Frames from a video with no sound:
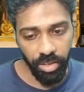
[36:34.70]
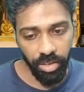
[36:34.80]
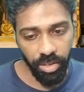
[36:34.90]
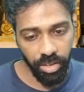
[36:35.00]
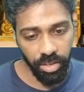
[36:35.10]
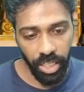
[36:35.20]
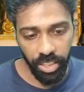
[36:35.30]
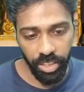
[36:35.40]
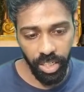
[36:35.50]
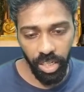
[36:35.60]

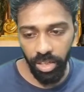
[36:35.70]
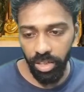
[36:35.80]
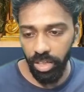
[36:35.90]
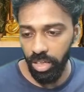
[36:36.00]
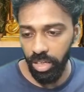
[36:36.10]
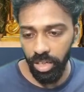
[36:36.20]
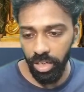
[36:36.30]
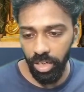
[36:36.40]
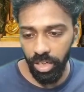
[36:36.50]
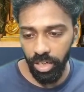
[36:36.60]
country
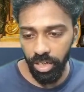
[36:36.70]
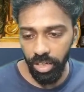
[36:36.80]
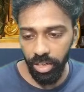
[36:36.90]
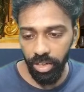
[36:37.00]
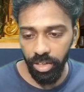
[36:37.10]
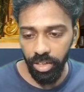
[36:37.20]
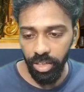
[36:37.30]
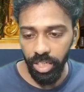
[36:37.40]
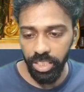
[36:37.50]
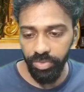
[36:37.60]
and
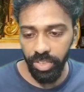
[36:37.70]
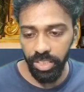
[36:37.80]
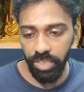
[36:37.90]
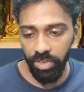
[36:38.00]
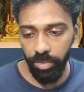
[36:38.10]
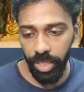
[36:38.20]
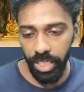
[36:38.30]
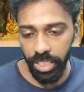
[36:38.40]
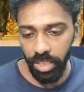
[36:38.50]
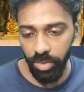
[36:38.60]
it's the first ever
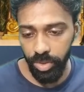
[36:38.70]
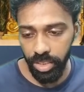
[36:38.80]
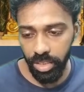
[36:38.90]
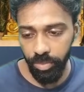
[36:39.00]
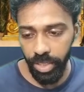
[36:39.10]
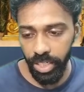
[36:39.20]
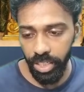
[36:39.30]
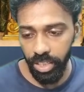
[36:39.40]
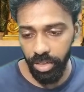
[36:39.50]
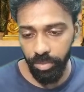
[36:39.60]
bilateral visit by
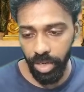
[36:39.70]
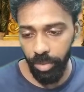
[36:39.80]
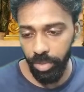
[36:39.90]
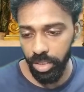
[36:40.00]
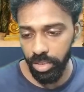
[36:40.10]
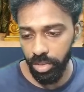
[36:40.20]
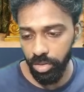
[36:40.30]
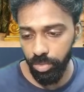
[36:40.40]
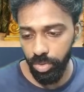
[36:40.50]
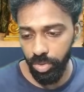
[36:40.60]
Indian Prime Minister to
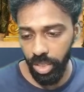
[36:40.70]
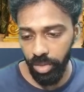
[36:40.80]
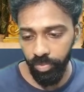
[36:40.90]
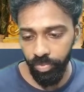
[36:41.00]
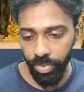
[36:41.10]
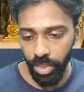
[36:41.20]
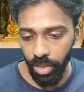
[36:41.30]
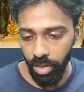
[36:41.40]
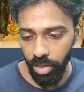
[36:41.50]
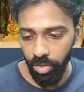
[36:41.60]
Brunei.
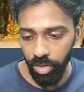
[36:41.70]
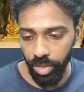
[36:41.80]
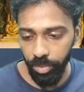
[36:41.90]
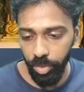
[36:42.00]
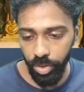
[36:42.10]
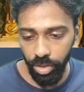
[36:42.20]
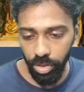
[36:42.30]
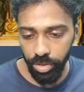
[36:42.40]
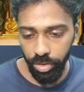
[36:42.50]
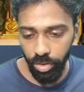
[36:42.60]
Okay, Modi also
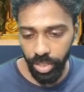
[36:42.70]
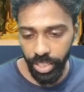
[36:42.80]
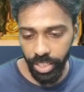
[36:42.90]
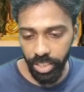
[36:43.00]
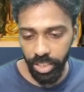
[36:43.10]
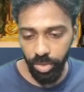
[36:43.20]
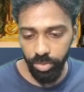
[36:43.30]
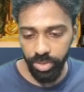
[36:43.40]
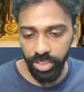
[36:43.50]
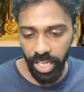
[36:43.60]
inaugurated the new
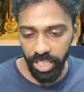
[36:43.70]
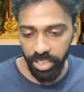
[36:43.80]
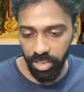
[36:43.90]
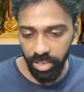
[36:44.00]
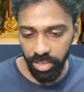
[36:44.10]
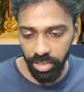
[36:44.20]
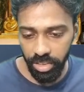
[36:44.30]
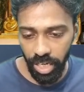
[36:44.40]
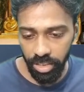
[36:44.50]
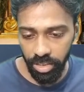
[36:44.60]

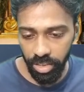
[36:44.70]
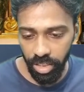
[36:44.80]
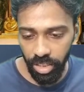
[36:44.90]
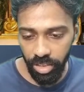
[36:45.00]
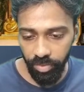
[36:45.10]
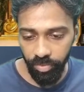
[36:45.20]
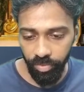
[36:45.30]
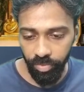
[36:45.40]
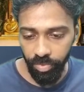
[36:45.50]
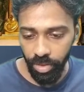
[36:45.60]
Chancery
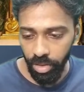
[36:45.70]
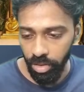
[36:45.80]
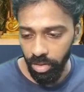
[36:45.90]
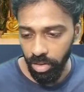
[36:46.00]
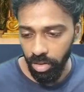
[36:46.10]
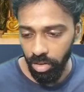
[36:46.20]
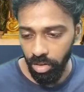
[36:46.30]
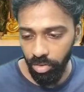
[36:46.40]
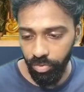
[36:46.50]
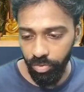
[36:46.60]

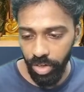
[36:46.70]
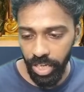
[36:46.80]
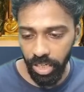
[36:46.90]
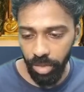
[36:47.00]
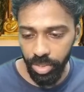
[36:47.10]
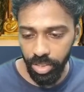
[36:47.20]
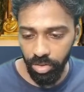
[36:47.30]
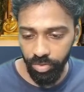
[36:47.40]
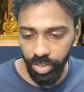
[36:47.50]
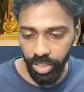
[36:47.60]
of High Commission of
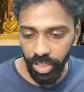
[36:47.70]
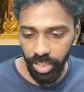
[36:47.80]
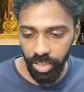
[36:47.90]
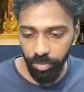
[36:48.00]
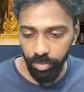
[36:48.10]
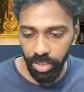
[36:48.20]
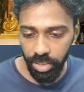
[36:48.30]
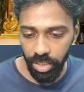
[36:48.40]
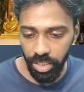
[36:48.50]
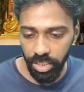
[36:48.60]
India in
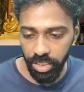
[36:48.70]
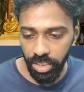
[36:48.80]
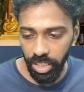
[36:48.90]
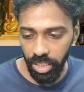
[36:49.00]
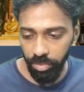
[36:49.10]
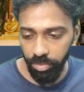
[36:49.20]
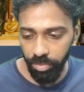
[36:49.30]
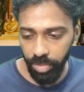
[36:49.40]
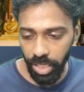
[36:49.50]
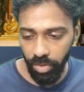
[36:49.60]
Bandar Seri
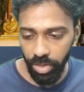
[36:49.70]
Begawan.